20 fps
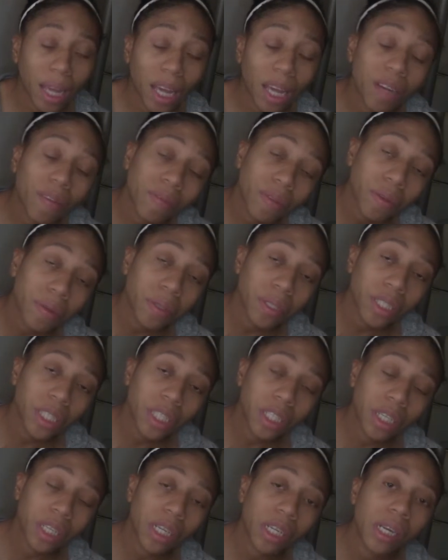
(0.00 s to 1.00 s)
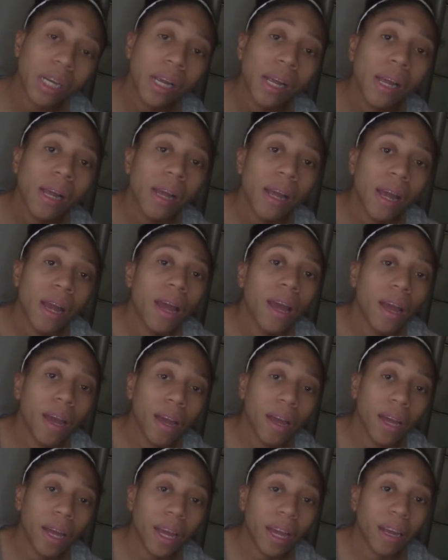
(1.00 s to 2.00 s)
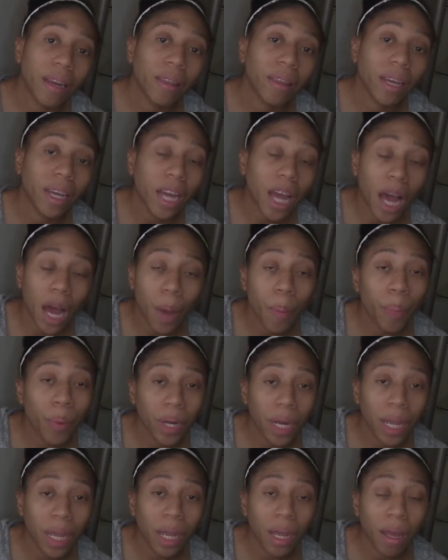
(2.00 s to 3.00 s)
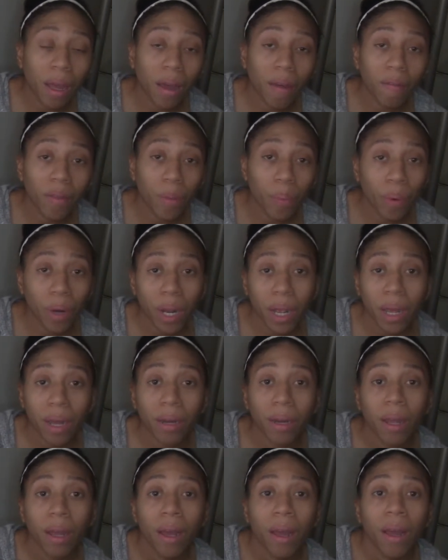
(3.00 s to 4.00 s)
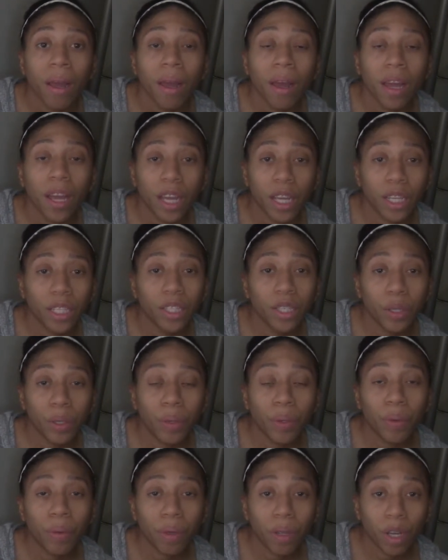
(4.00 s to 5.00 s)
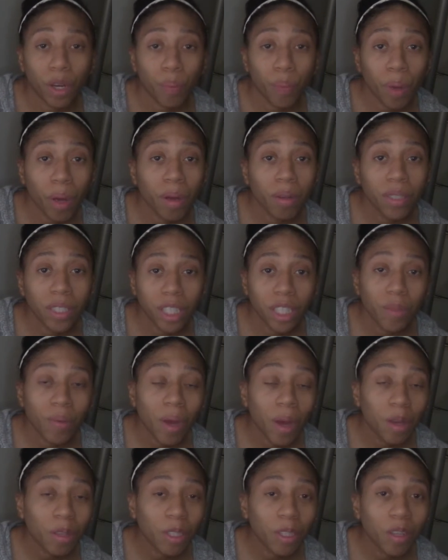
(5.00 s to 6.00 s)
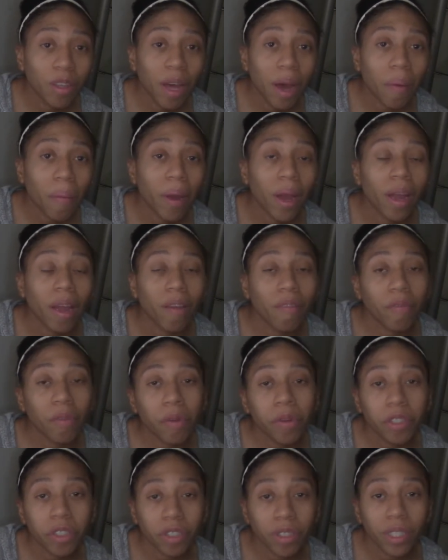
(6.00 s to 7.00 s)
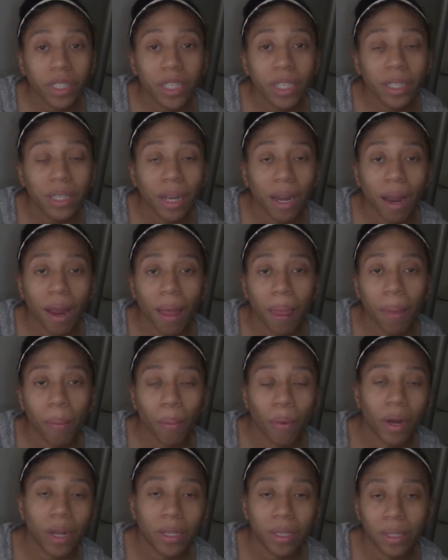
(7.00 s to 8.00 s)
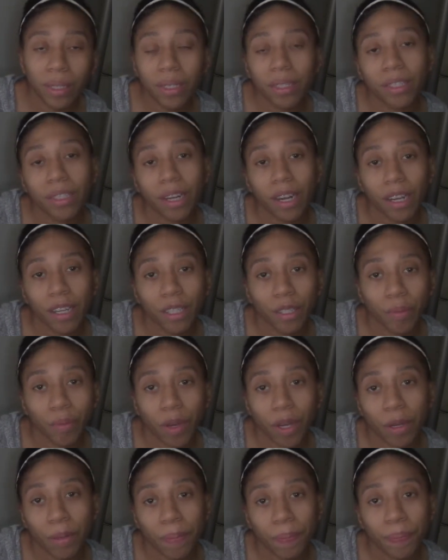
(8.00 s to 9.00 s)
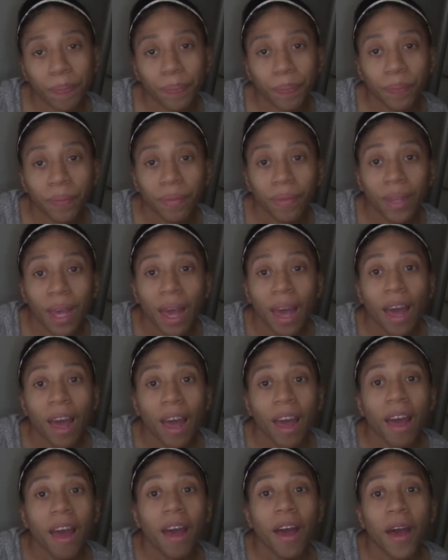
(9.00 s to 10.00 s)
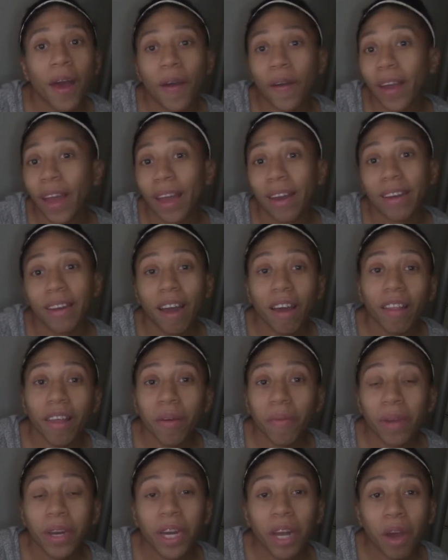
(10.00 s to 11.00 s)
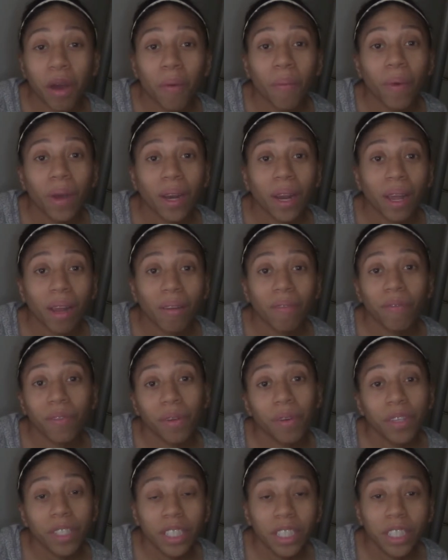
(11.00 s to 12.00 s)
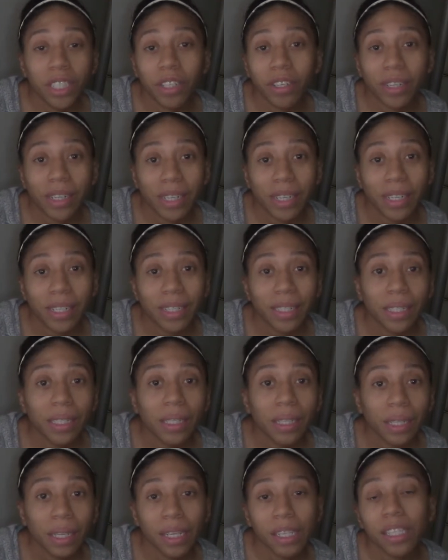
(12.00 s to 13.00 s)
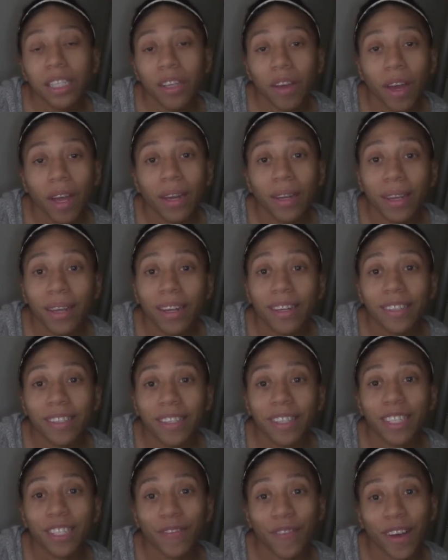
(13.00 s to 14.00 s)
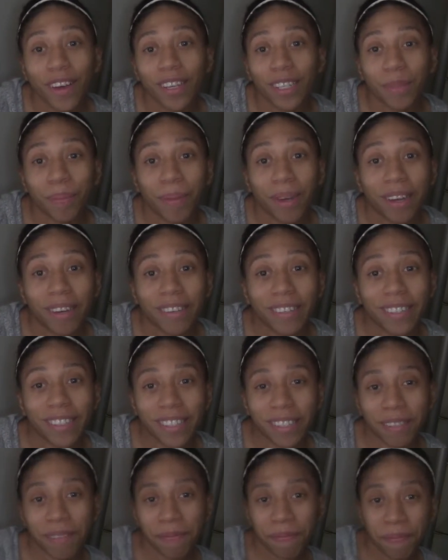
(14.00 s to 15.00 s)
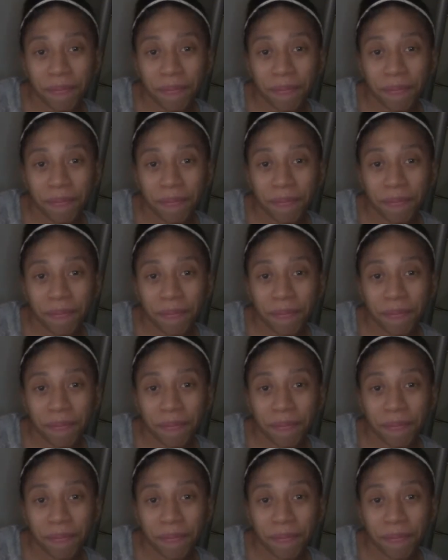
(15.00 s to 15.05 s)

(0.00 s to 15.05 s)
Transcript: Influencer and the company of the brand into your post as well, so that way Influencer sees it and the brand sees it as well. Okay, now that we know what Influencer is, let's go ahead and get into this Voxbox.